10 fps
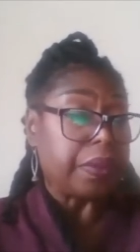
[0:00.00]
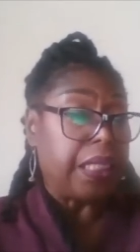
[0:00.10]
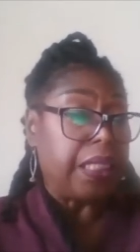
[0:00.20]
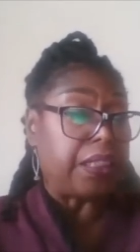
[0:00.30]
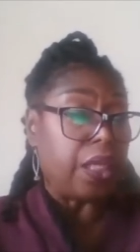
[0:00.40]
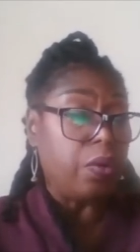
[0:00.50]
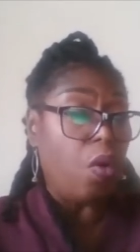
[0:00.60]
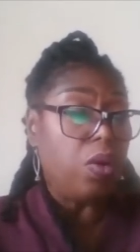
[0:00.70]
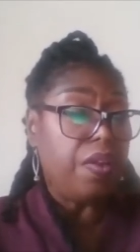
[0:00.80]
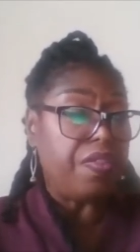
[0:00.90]
So,
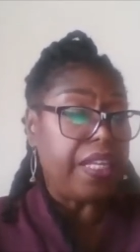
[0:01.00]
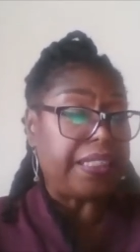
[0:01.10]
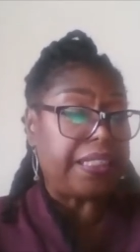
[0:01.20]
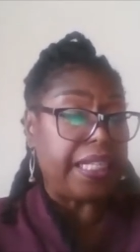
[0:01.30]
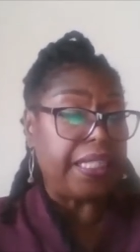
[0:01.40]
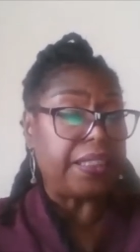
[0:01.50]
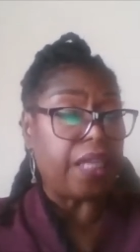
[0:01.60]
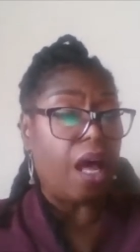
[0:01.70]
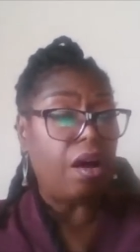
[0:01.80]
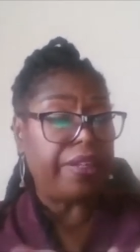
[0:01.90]
all of these things
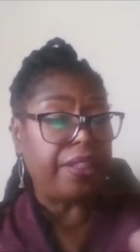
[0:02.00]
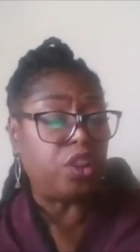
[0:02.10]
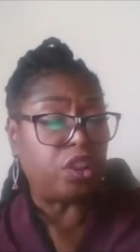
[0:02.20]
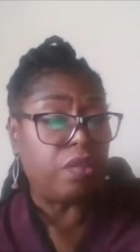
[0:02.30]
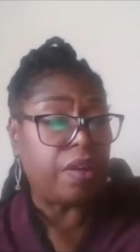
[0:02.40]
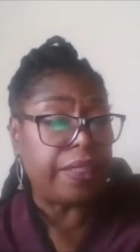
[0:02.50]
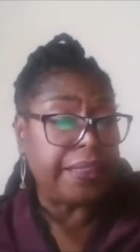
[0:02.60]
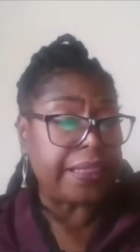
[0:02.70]
are enshrined